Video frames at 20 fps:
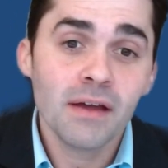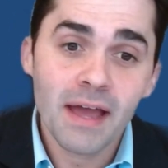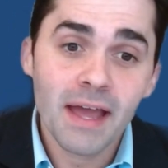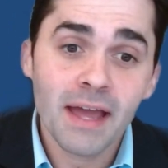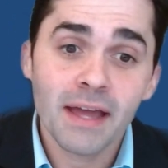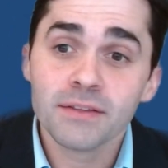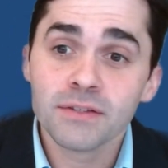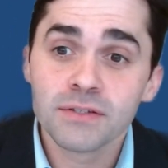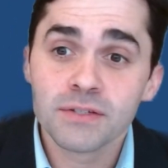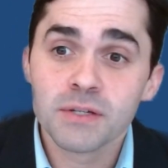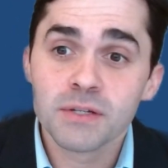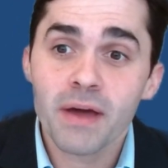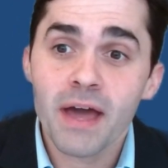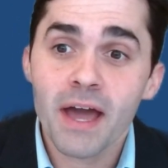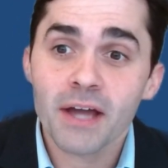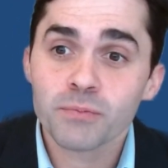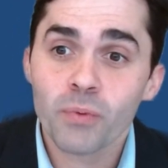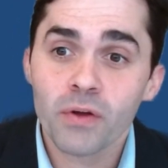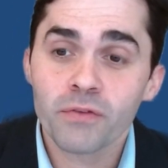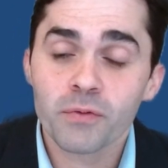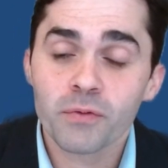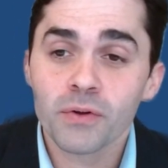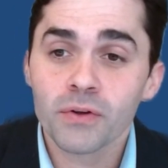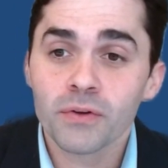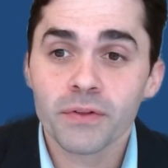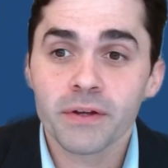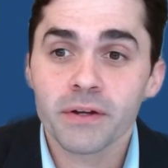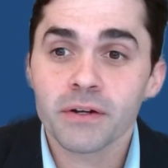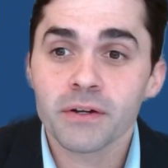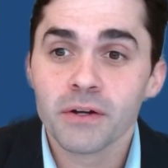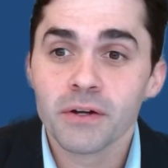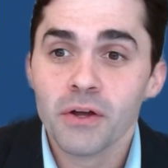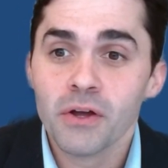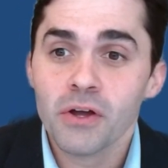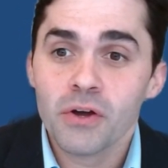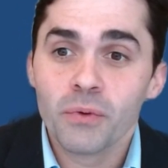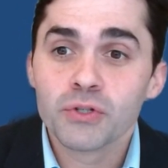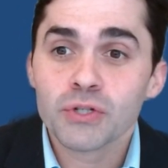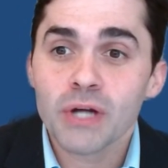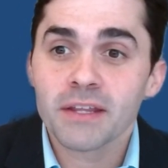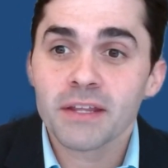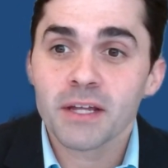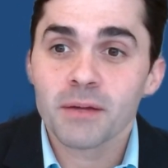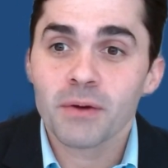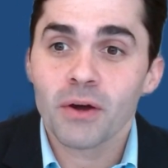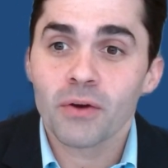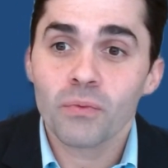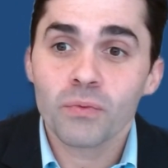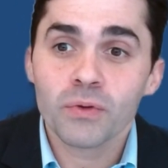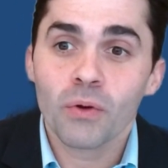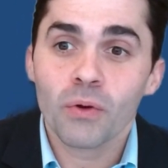And to Mehak's point from earlier, we try to think about,